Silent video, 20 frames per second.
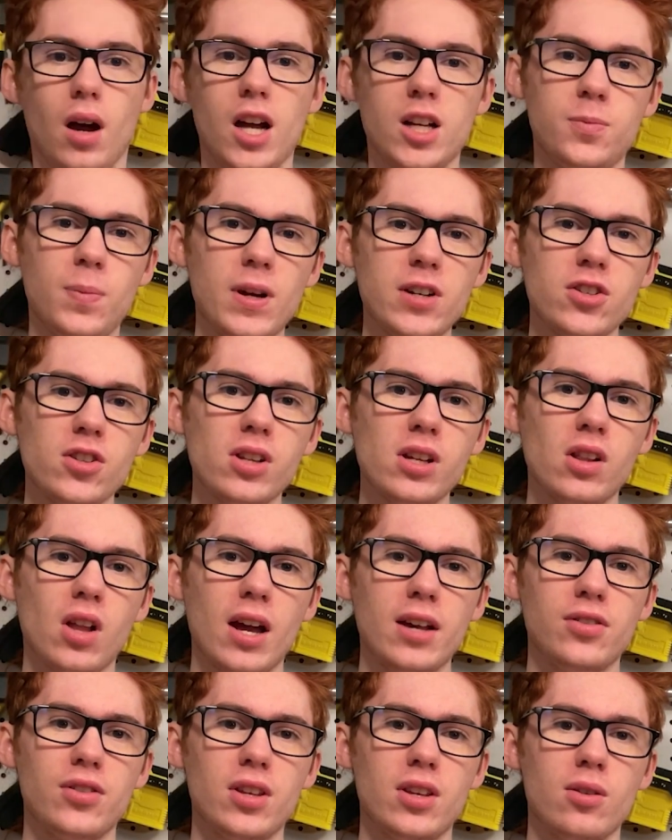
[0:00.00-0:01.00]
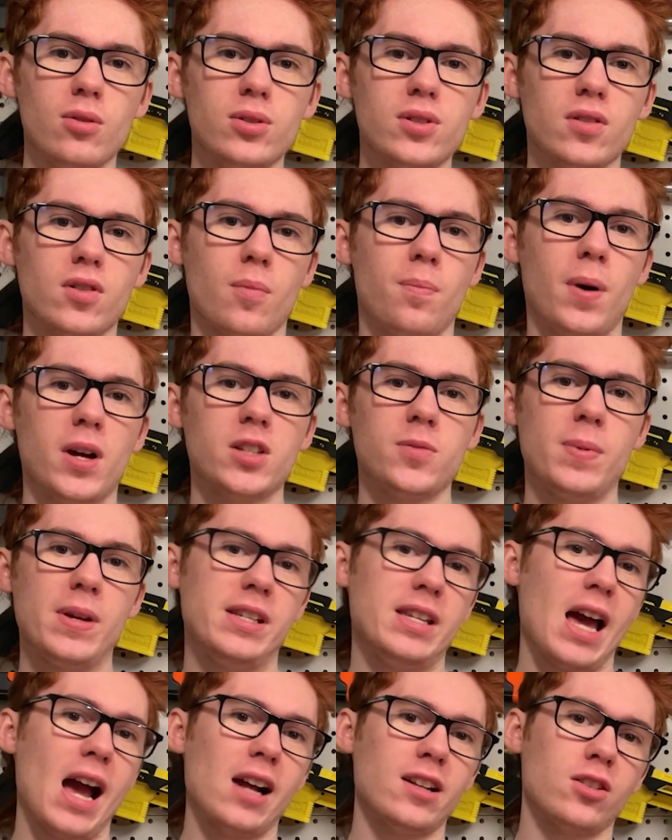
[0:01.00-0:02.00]
I especially like the use of the
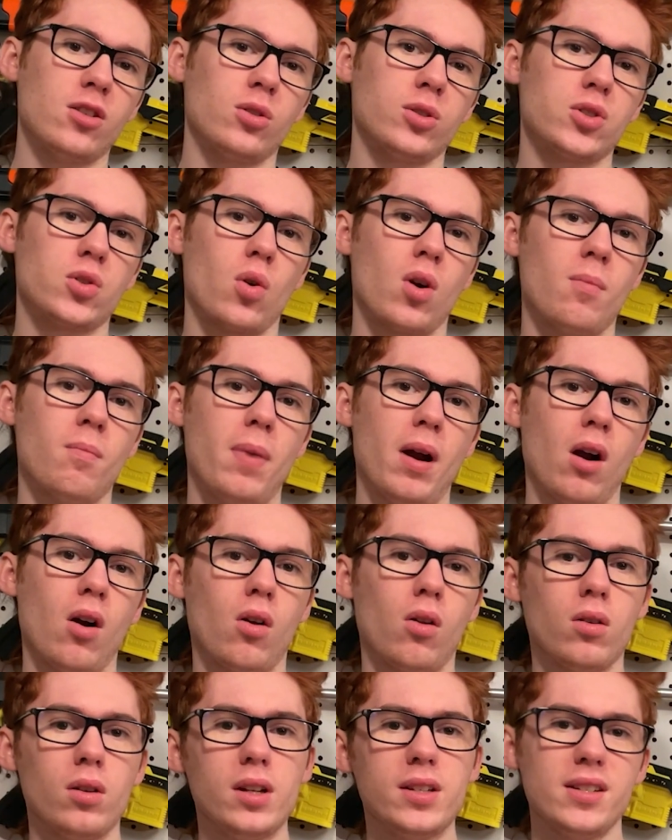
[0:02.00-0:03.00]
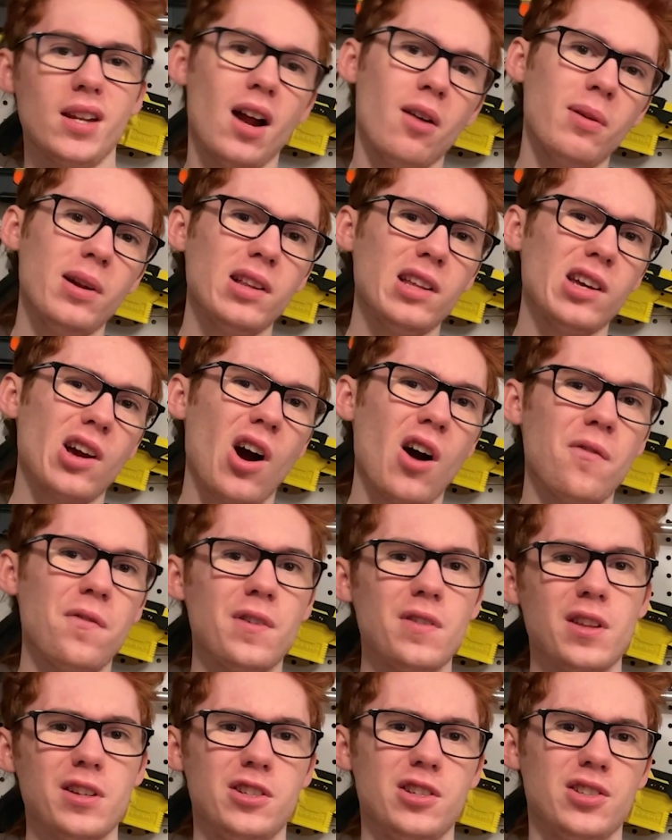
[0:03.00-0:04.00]
Buzzbeat Tactical Storm Barrel. It's not really
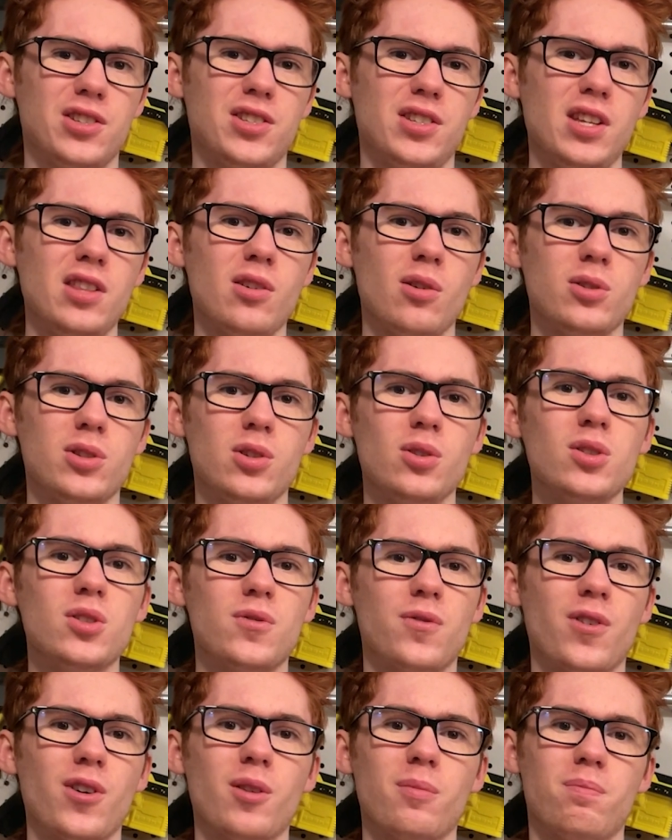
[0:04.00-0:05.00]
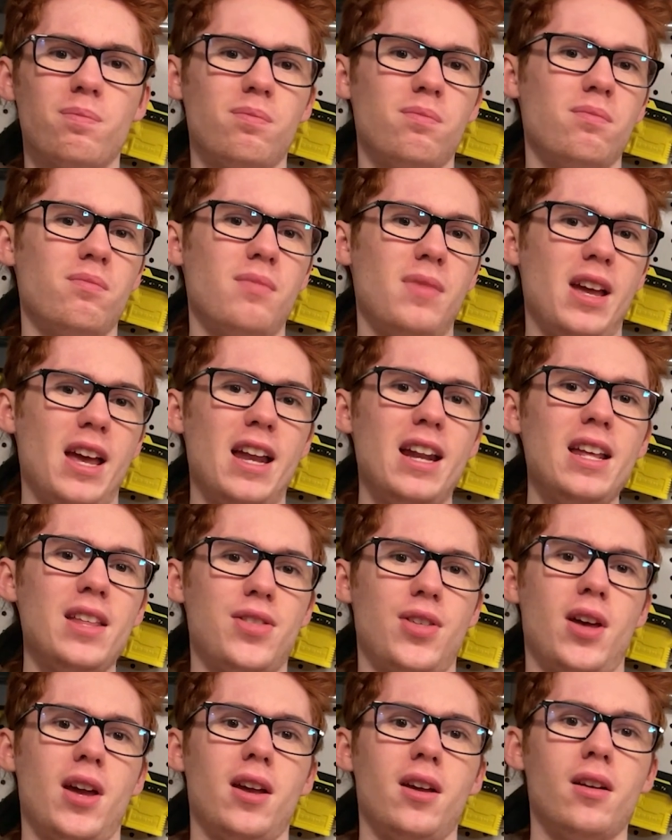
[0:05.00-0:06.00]
often that you see those used for
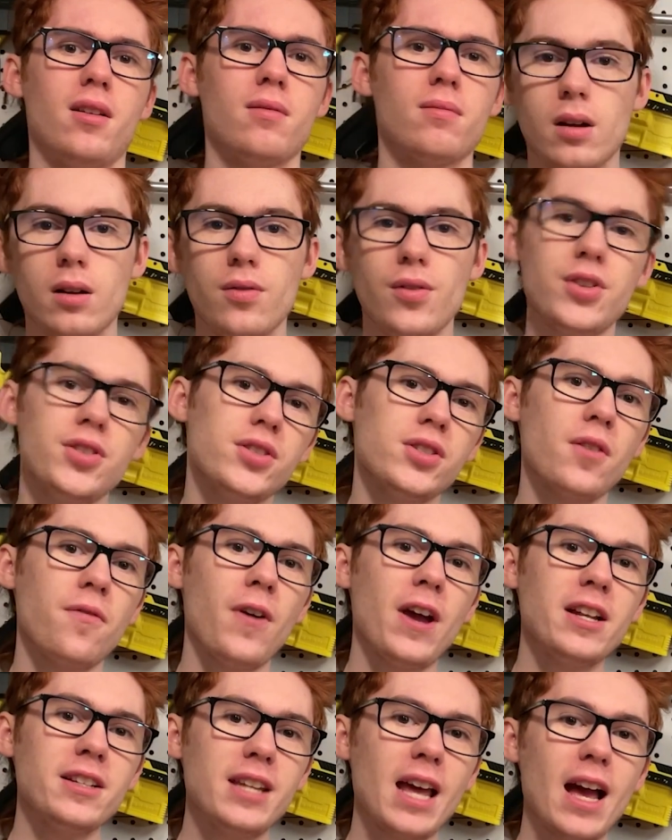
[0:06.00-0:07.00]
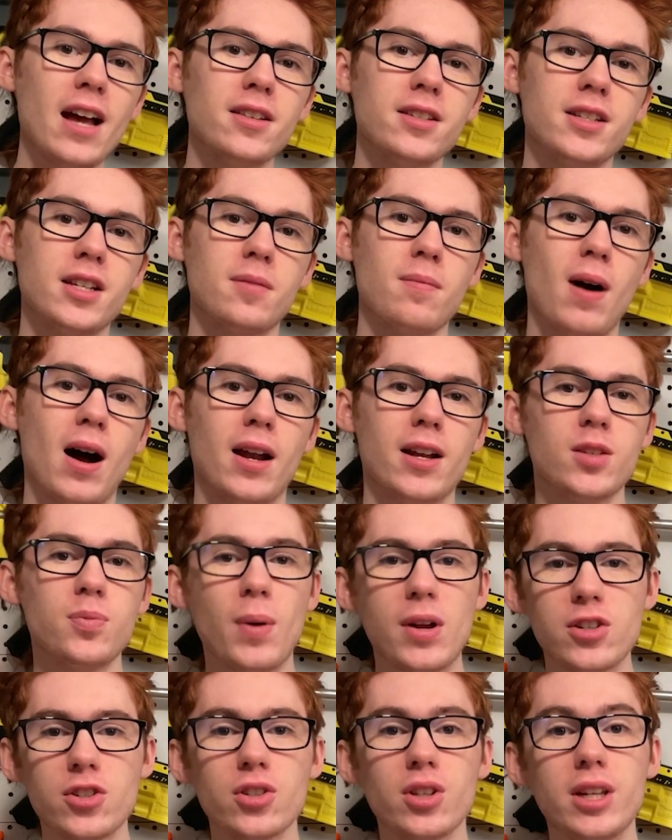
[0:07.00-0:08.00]
anything. This is a fantastic mod,
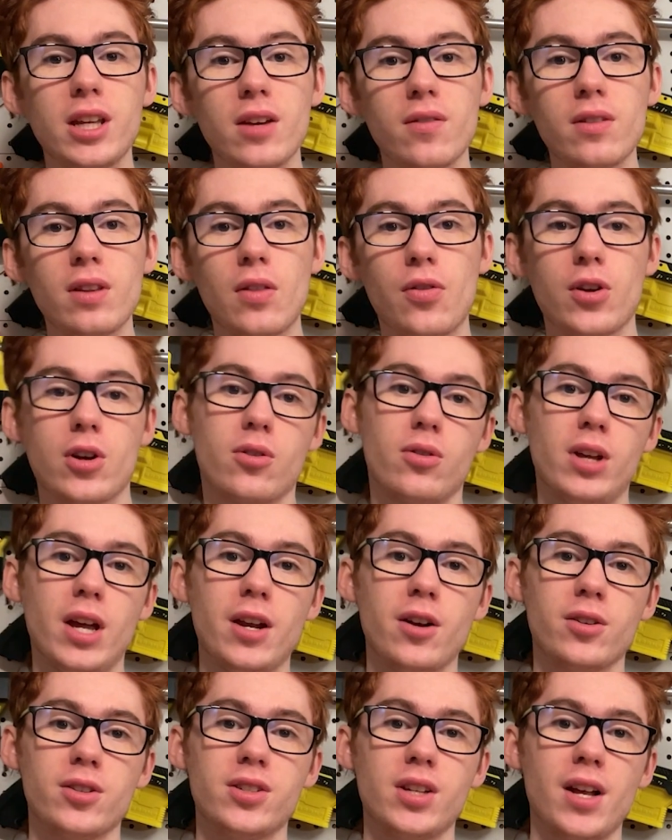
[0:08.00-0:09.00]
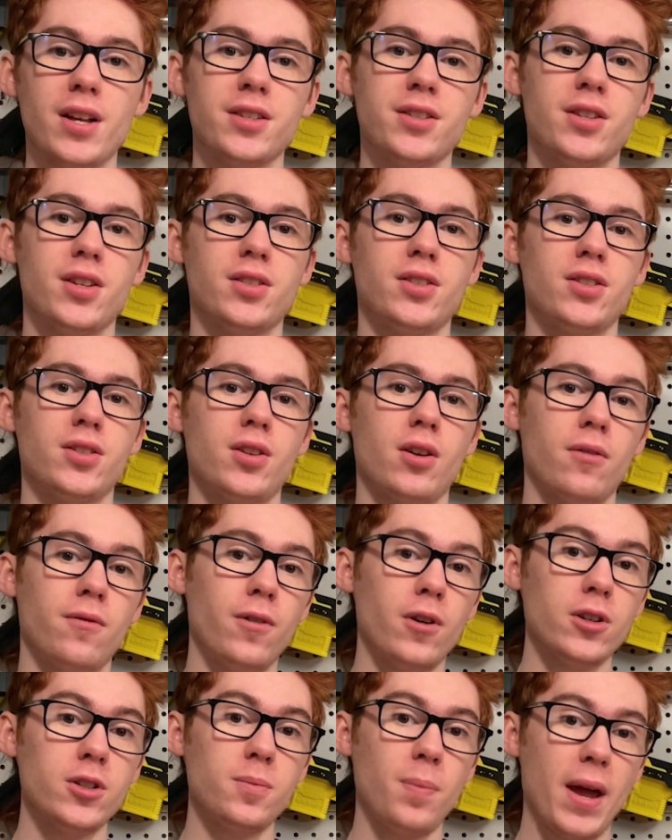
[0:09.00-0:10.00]
especially given that the creator says this is their
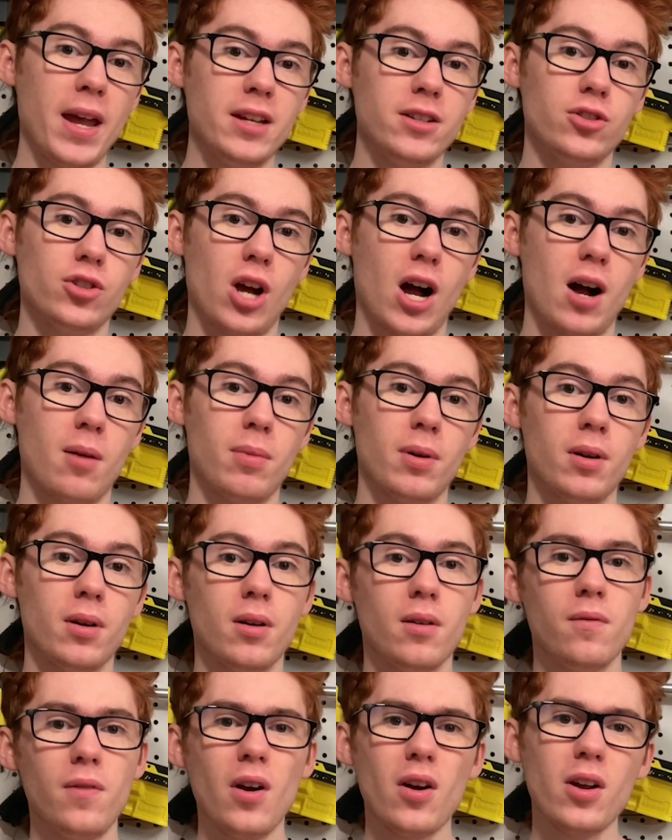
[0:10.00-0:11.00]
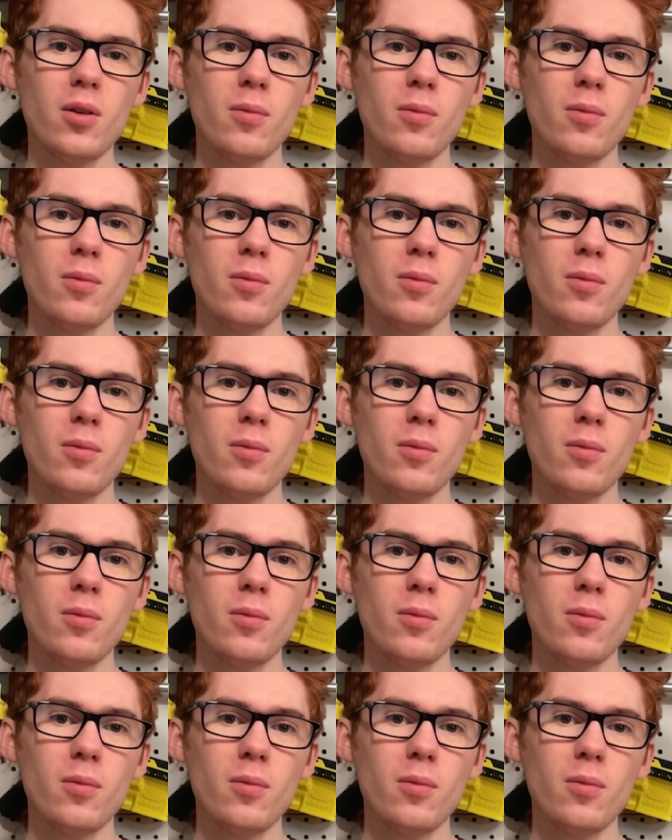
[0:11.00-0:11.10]
first paint job. Very